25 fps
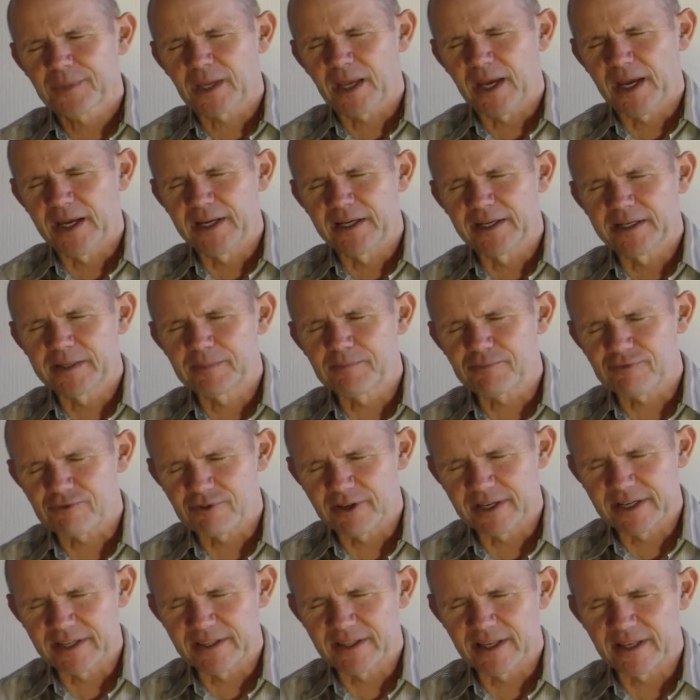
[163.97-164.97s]
And I
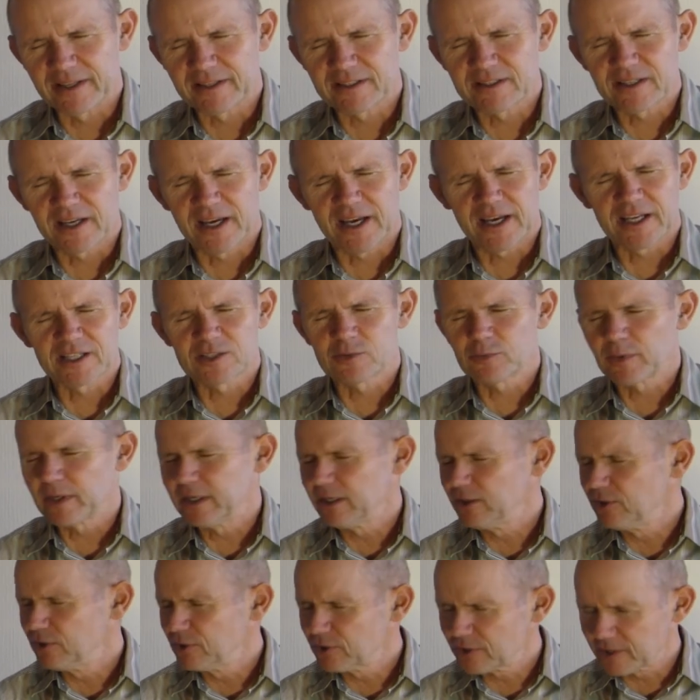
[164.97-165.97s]
pray that uh, as we
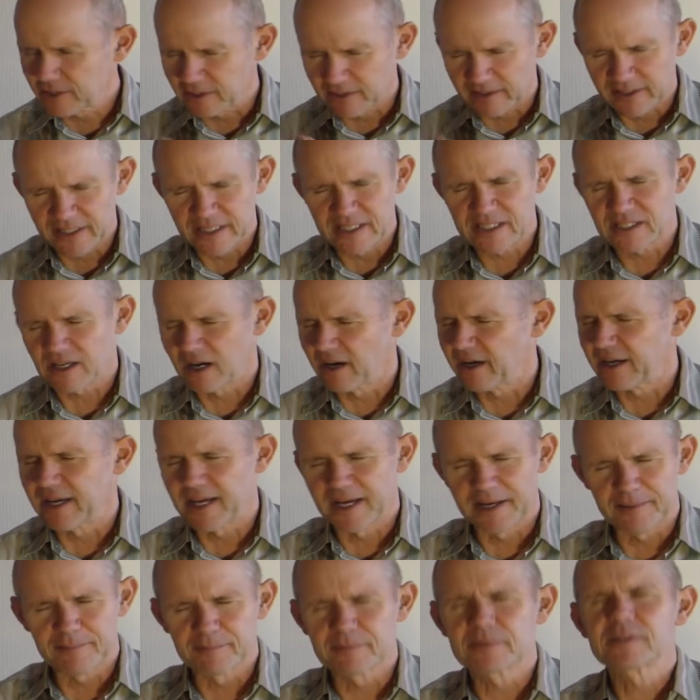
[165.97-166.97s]
look at these I
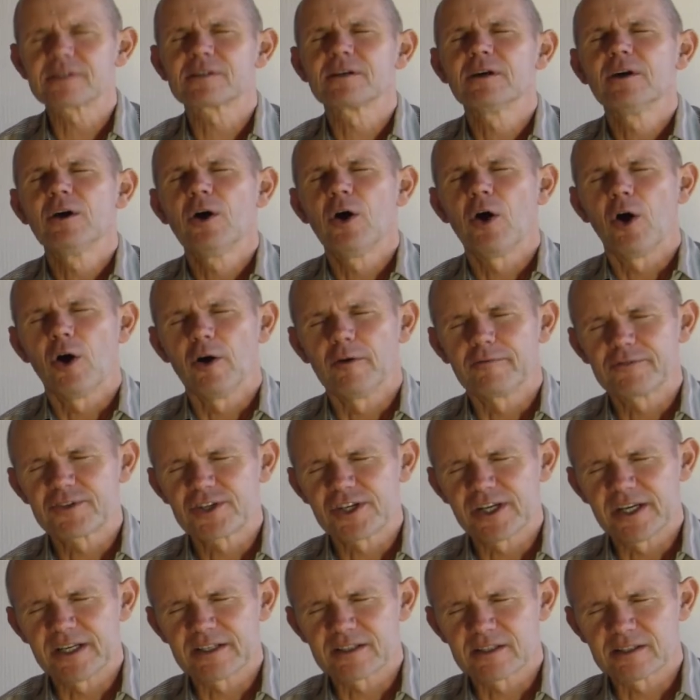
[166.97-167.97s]
ams of
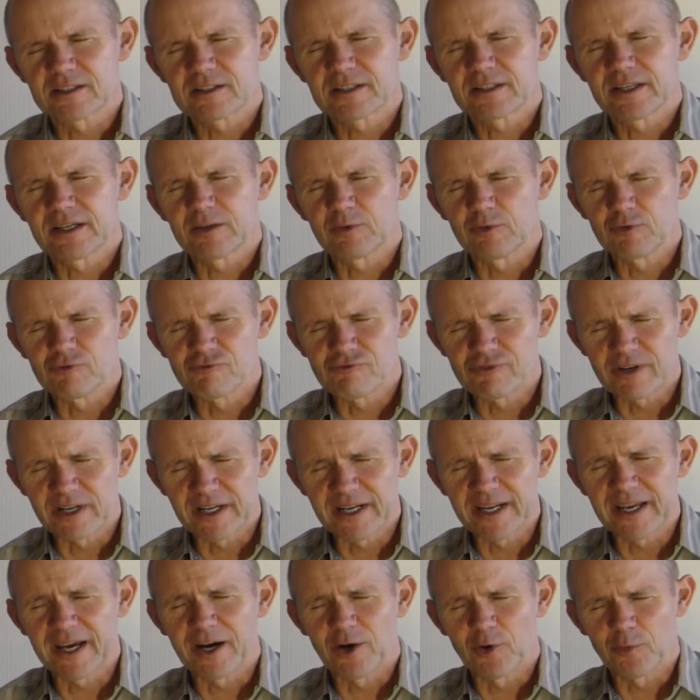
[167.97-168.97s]
Jesus, that will
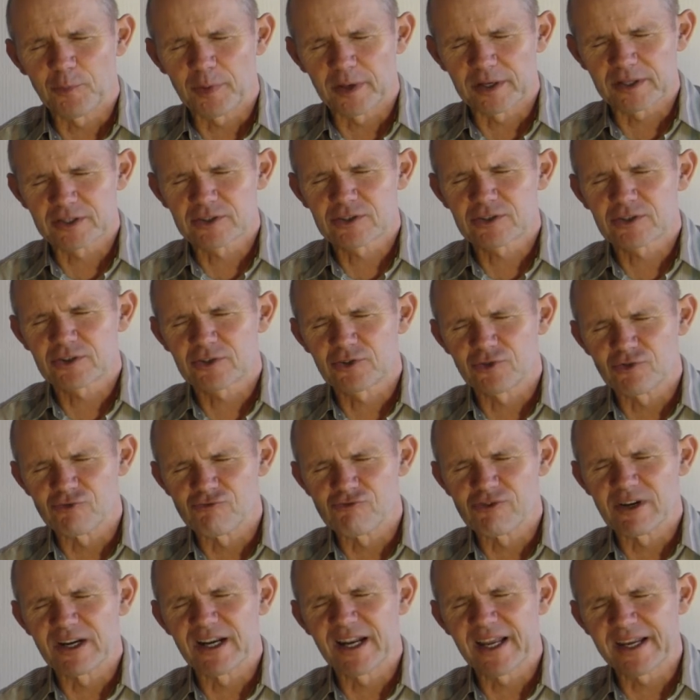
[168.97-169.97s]
really help us to
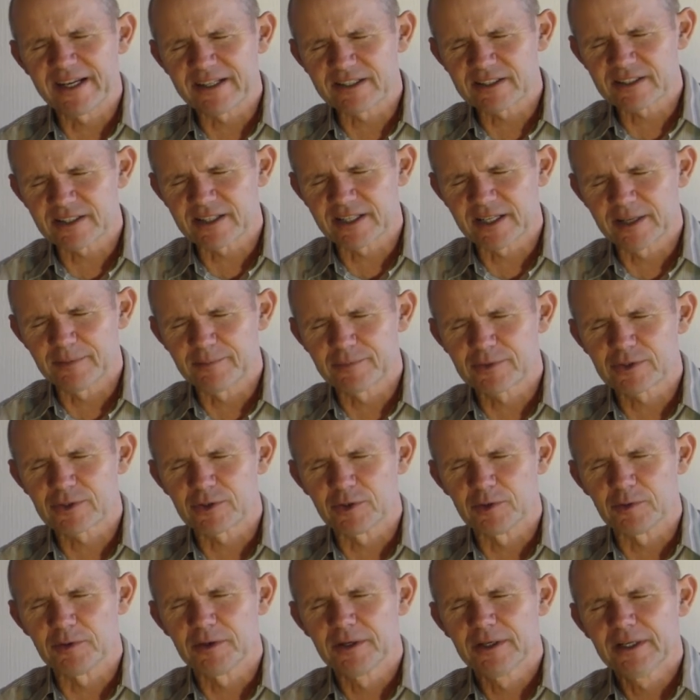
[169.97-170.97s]
relate to him,
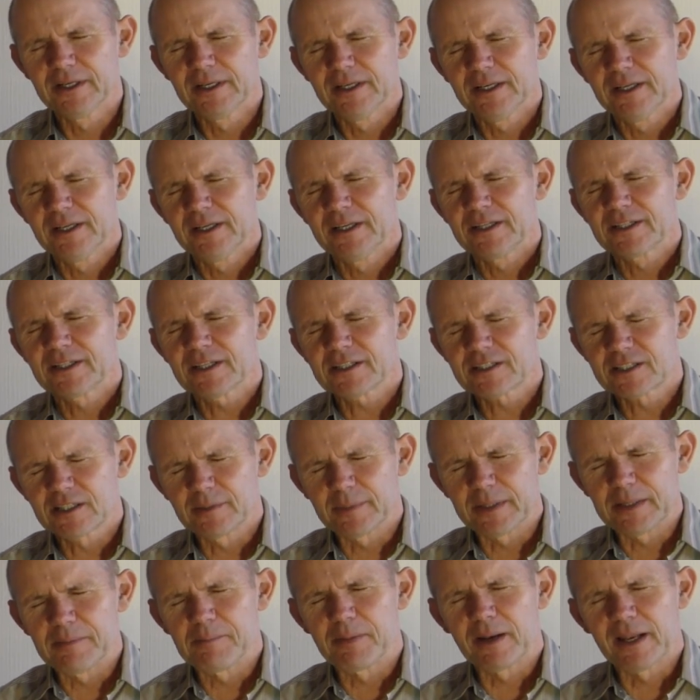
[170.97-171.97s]
to just to
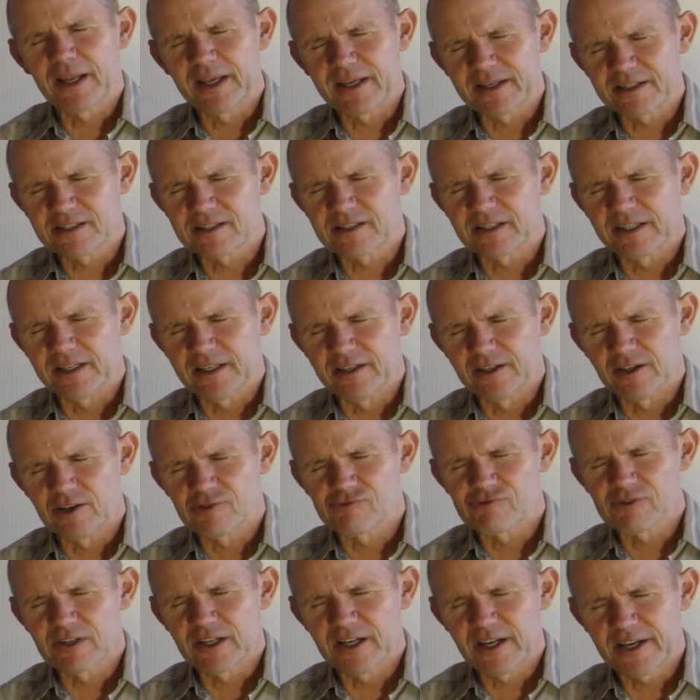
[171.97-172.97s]
be blessed in our
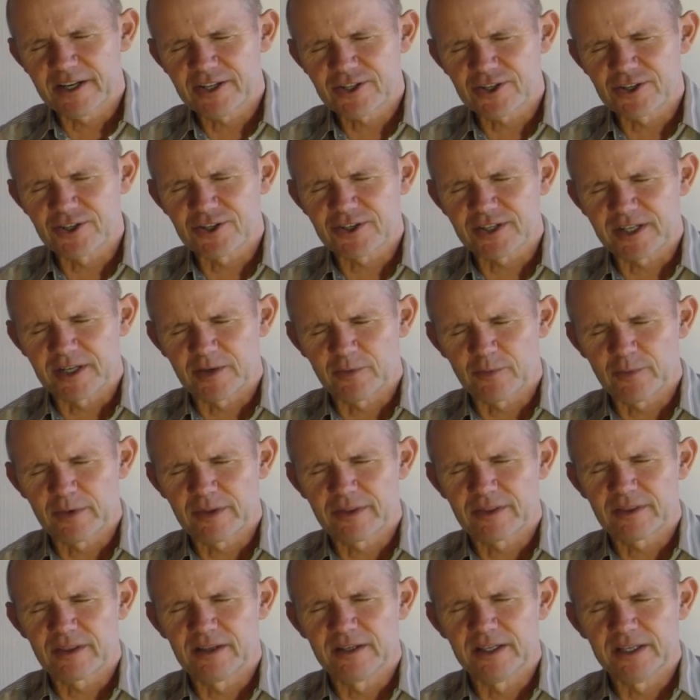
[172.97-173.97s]
relationship
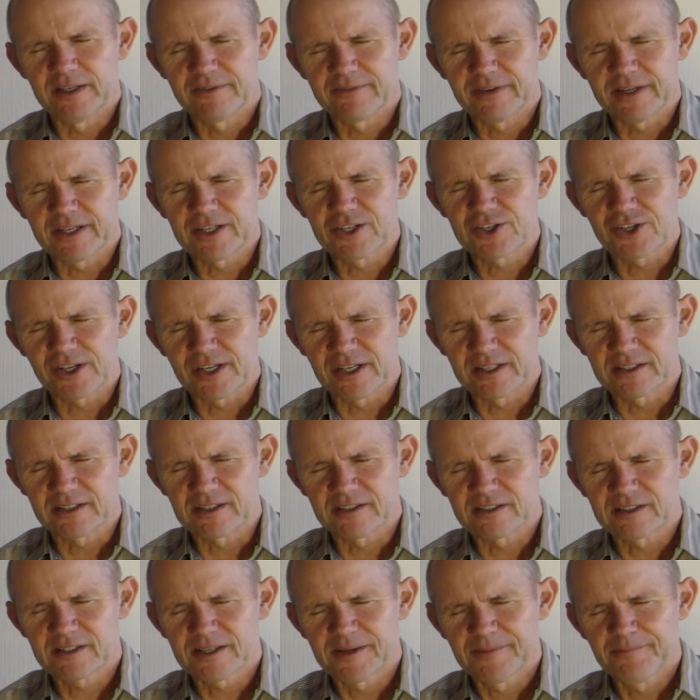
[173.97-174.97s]
with the living
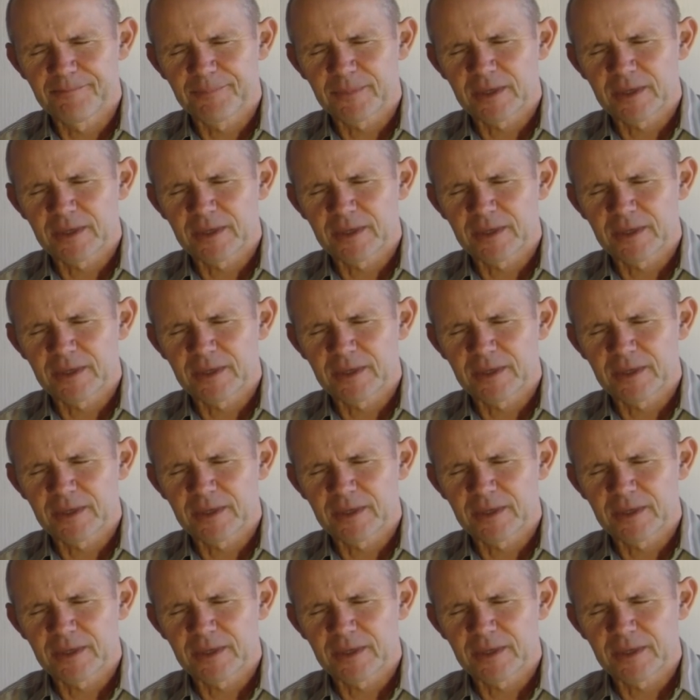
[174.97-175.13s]
Jesus.